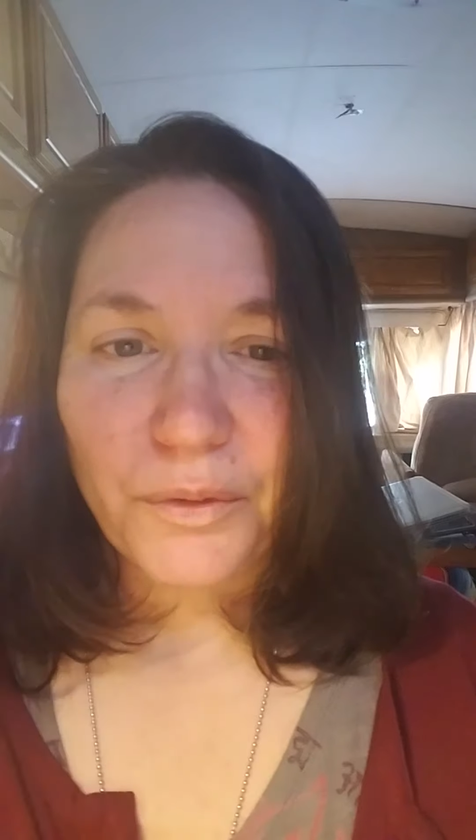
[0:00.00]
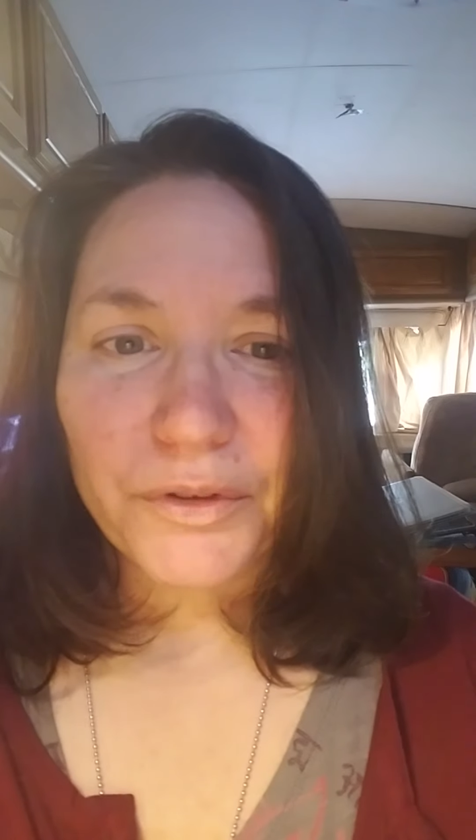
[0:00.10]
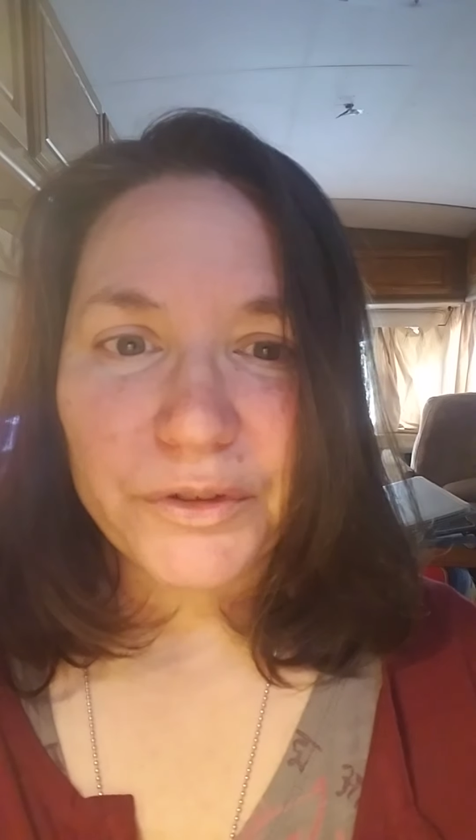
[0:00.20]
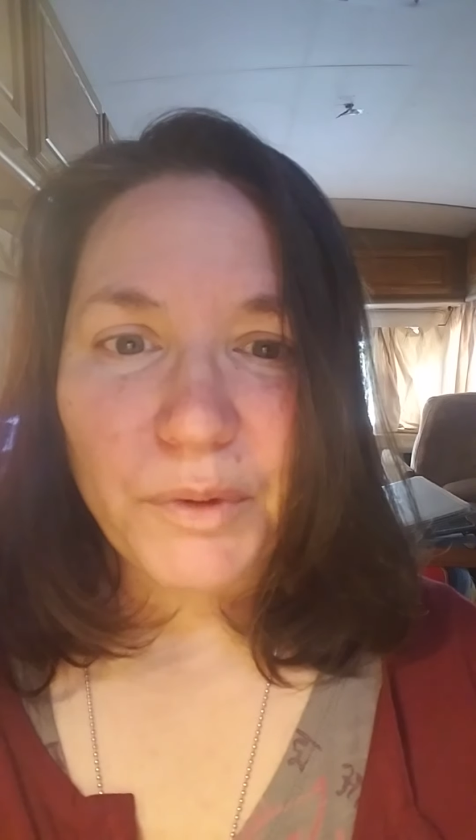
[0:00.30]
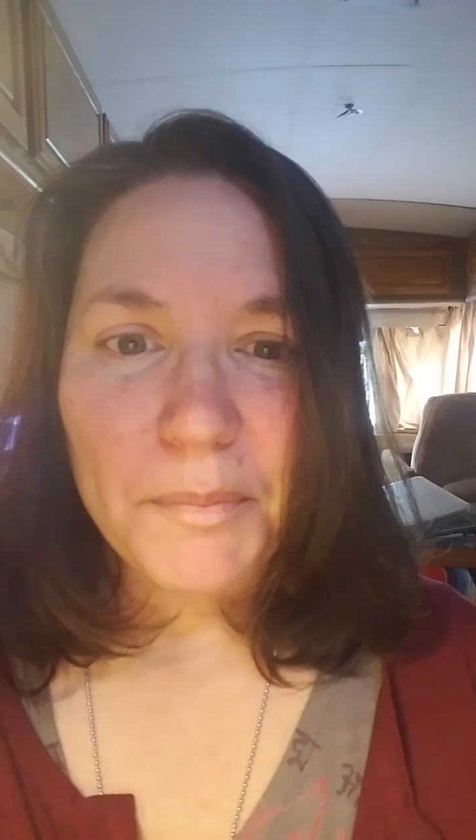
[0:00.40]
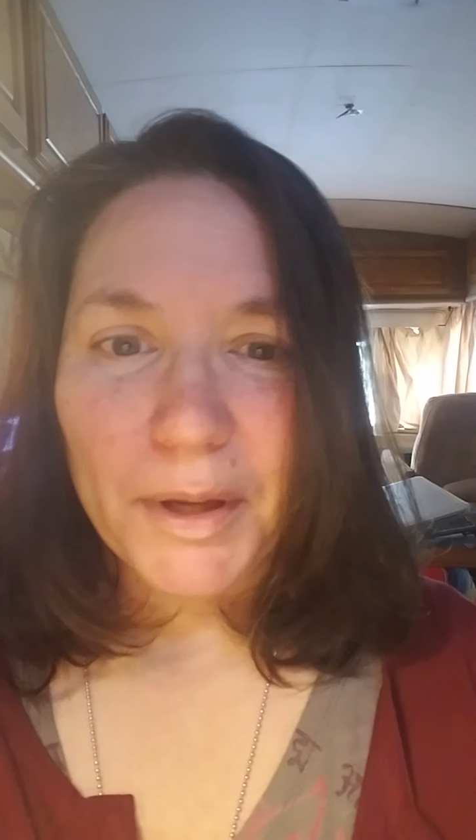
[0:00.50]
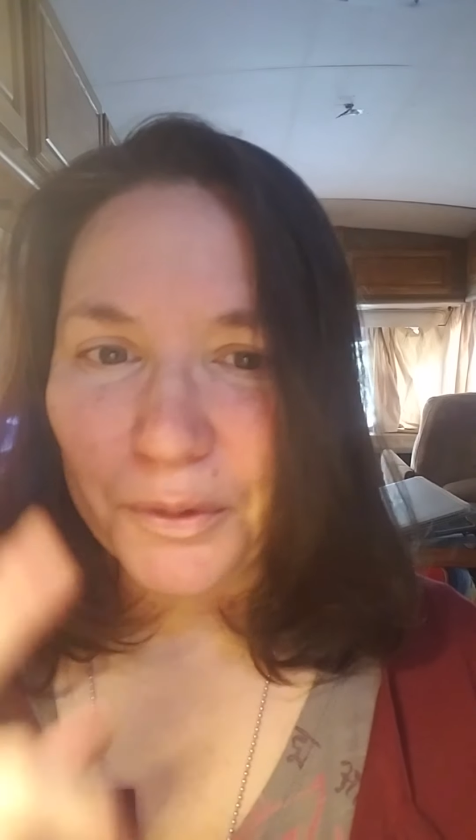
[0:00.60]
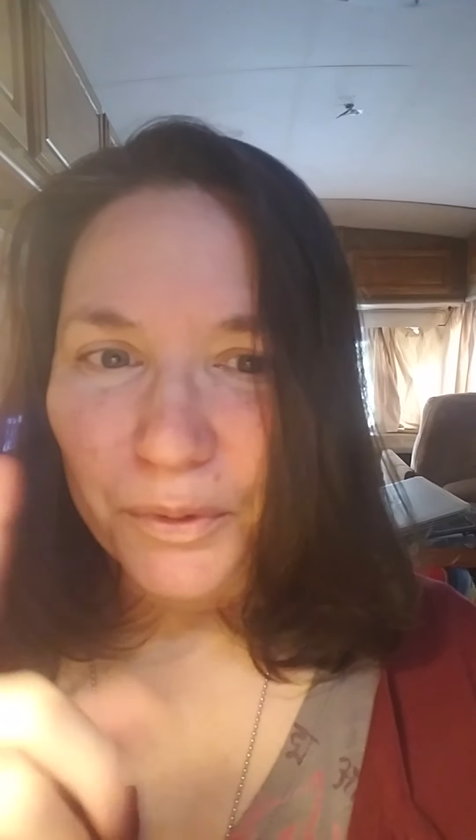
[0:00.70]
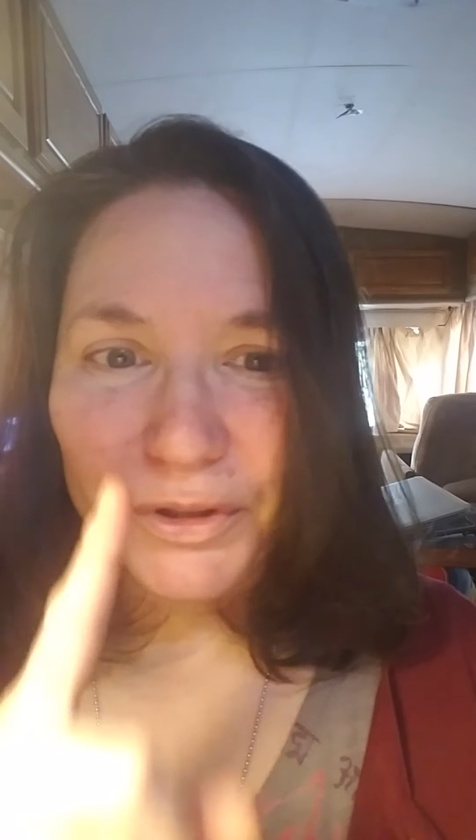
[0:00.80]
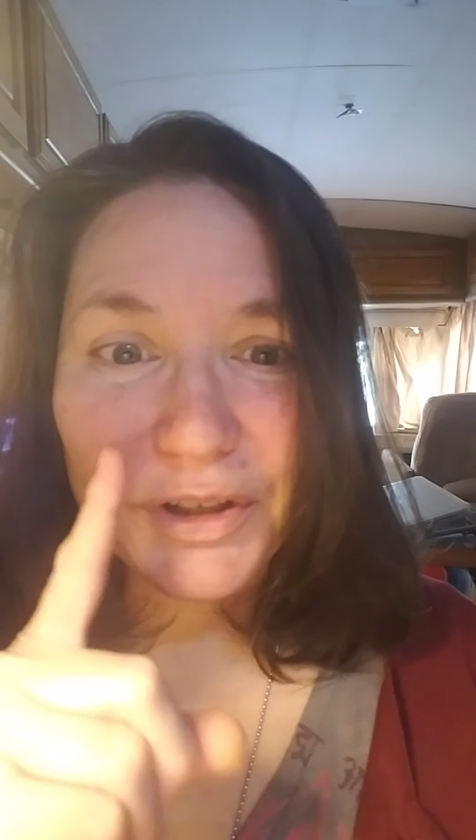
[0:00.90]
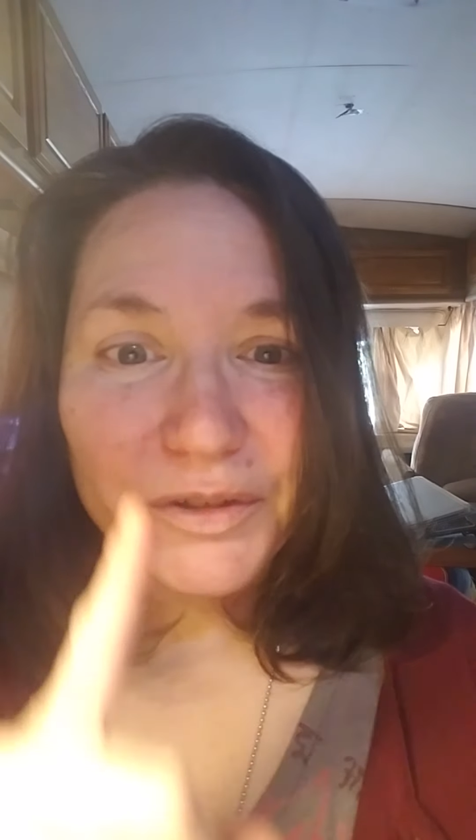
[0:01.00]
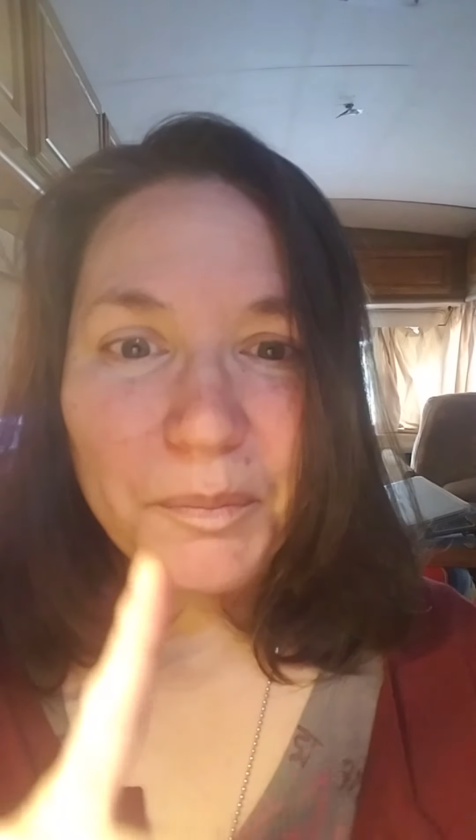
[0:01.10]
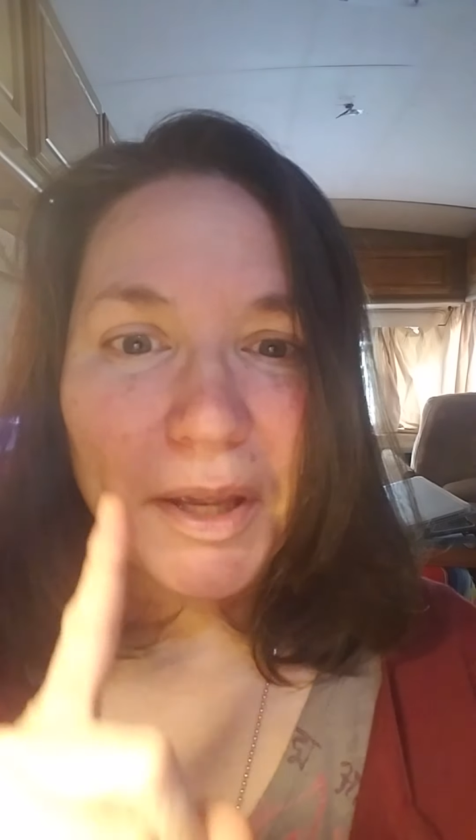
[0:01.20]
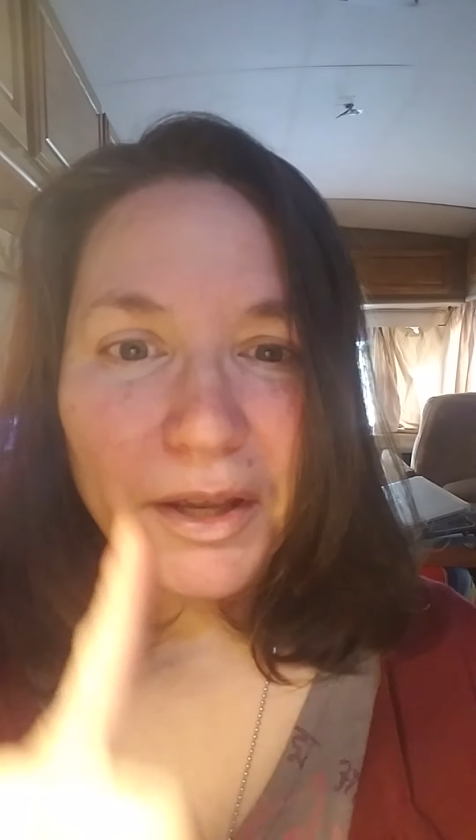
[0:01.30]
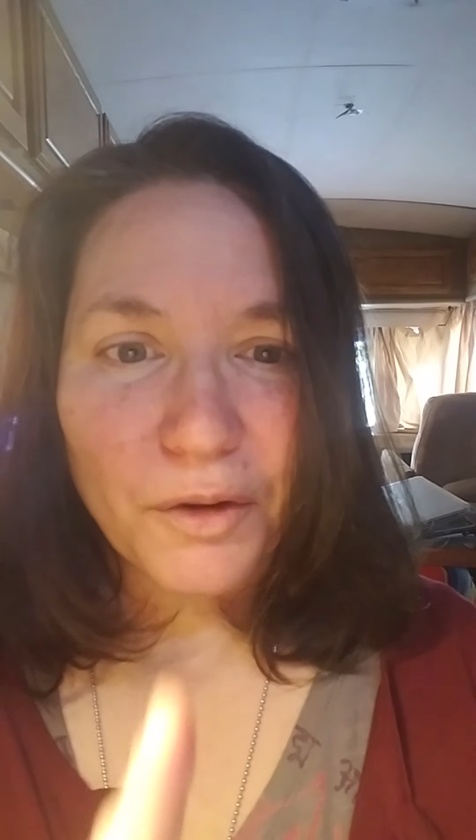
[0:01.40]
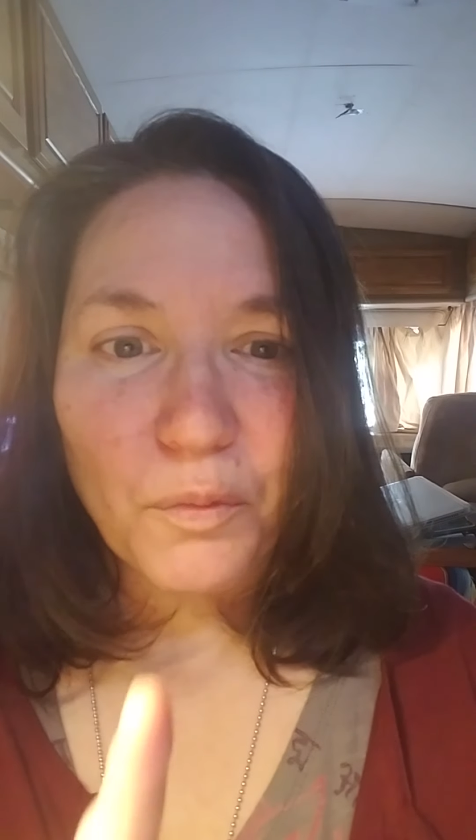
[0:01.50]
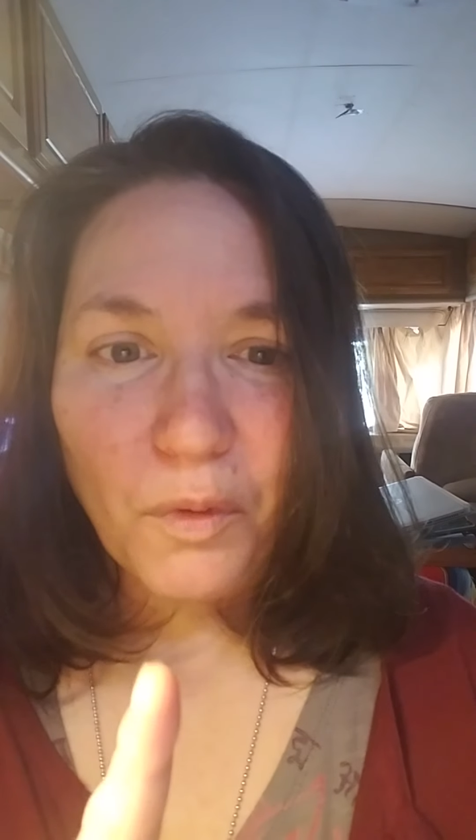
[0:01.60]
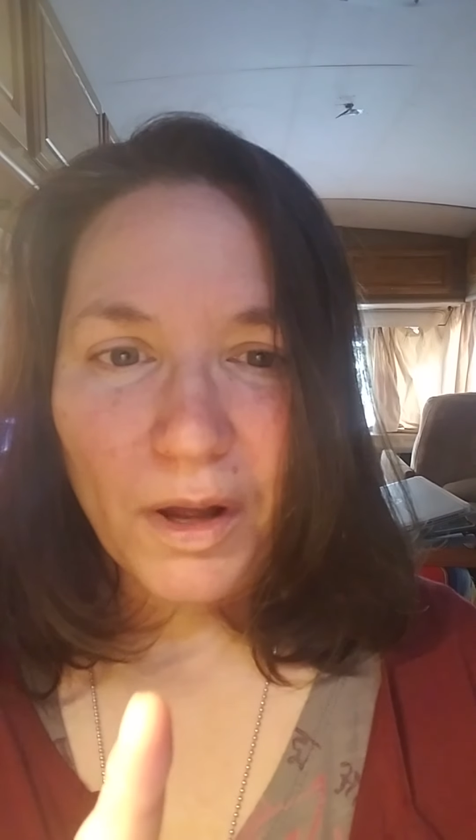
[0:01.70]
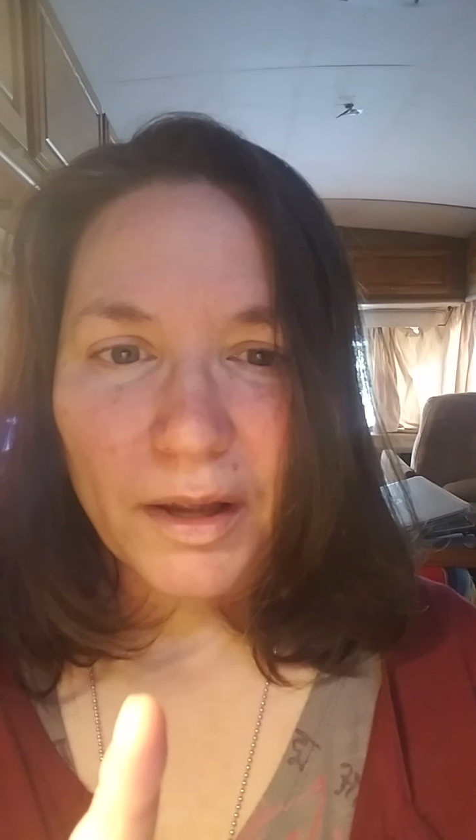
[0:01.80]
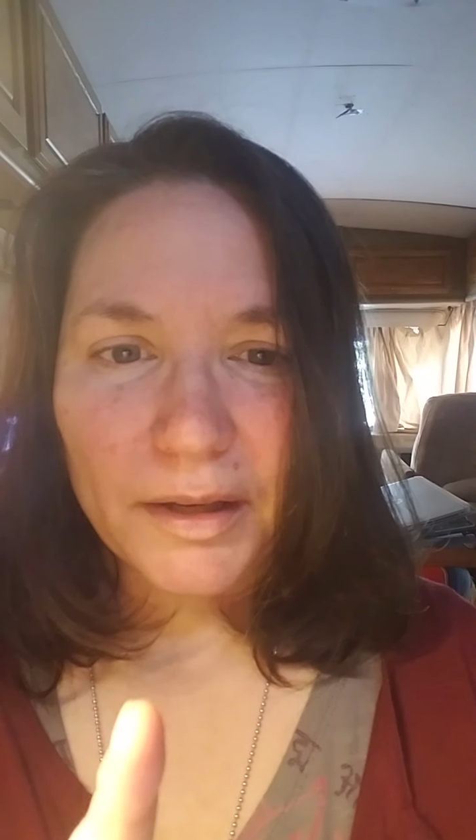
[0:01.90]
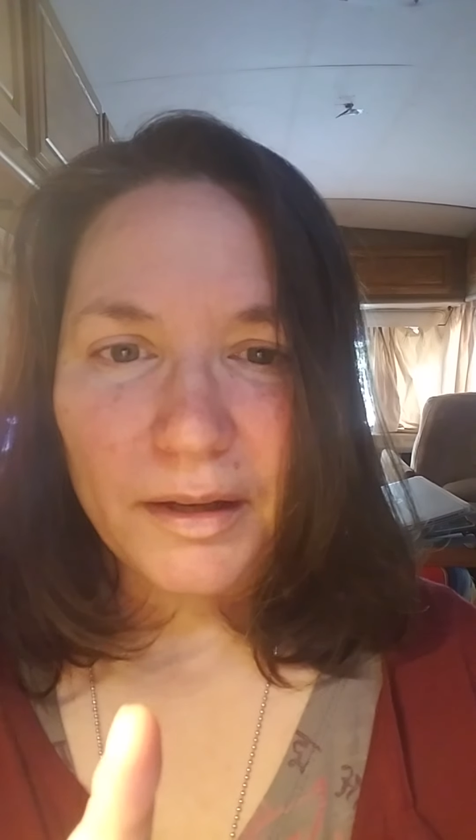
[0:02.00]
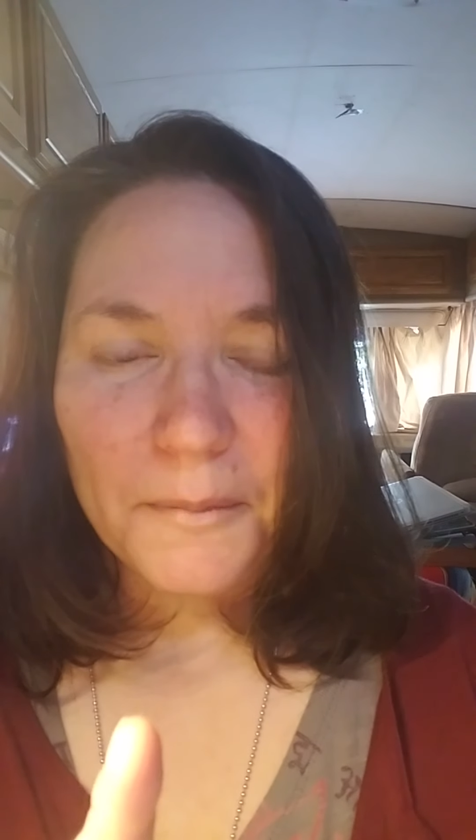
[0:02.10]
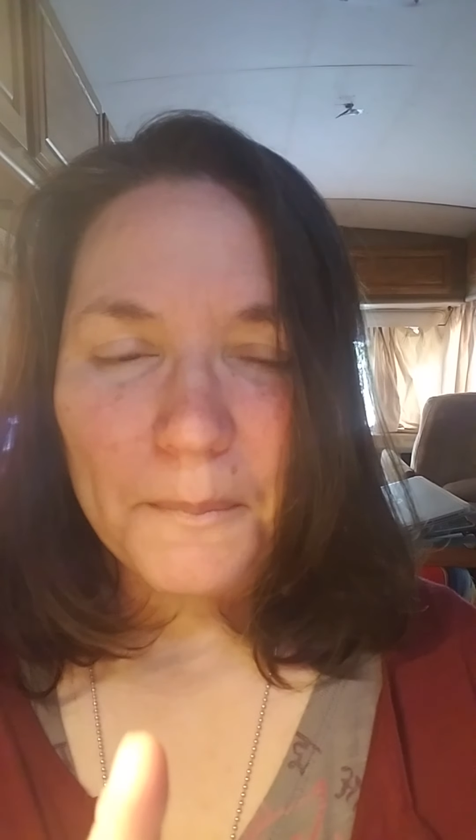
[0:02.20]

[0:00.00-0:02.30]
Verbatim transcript: or sweeping, or just pick one